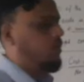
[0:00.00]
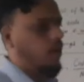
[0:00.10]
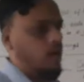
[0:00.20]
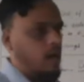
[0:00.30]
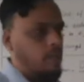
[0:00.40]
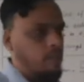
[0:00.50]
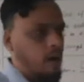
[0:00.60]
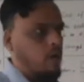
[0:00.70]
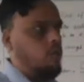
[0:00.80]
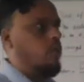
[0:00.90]
the
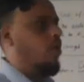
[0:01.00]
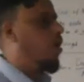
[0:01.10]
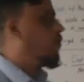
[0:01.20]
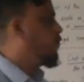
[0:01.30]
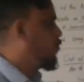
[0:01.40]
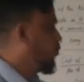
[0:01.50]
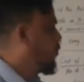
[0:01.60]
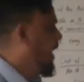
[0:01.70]
amount of 2